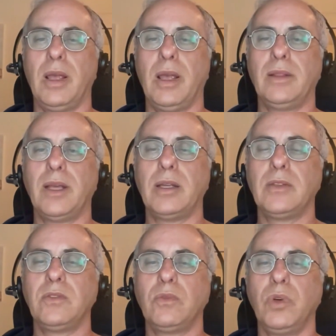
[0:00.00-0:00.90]
And
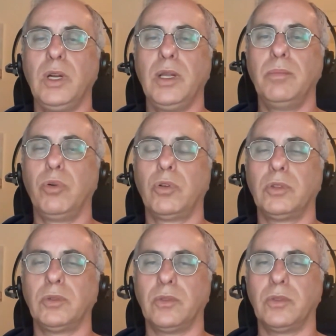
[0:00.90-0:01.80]
that's really
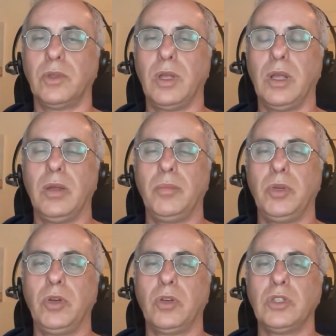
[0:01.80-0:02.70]
important
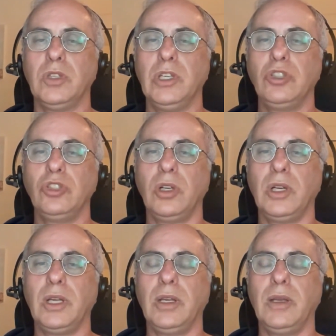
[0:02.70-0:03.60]
because
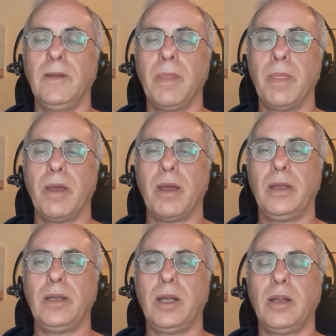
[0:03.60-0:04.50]
initially I
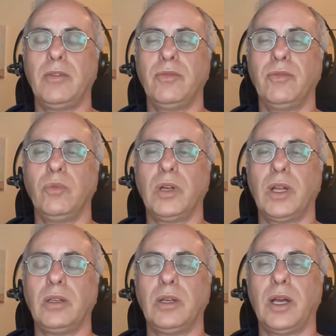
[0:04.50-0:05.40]
kind of
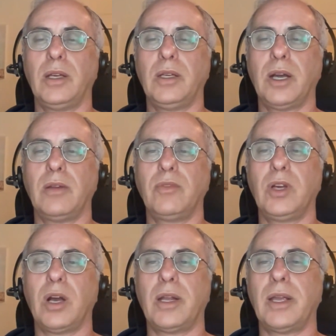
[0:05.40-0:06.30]

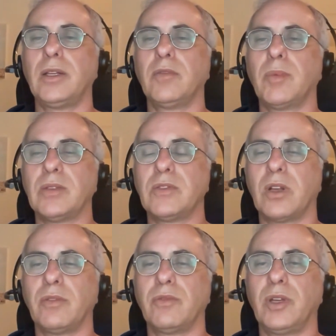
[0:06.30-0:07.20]
got ahead of
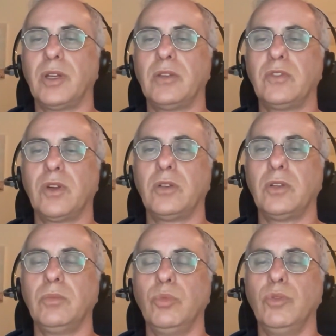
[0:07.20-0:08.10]
myself and I
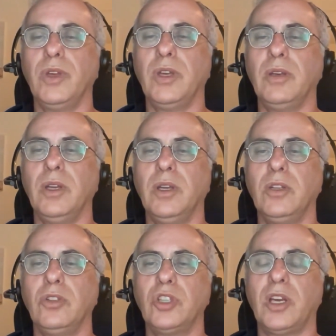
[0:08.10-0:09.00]
started moving
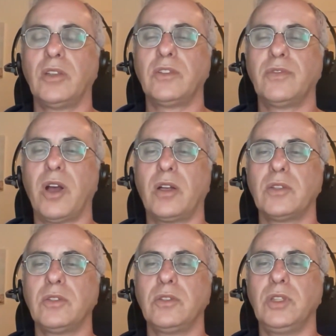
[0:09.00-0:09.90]
JS
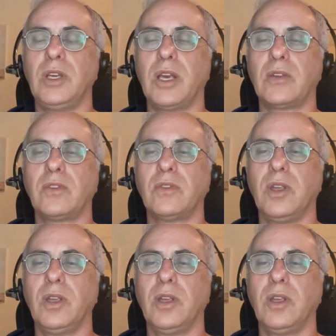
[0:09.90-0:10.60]
files to TS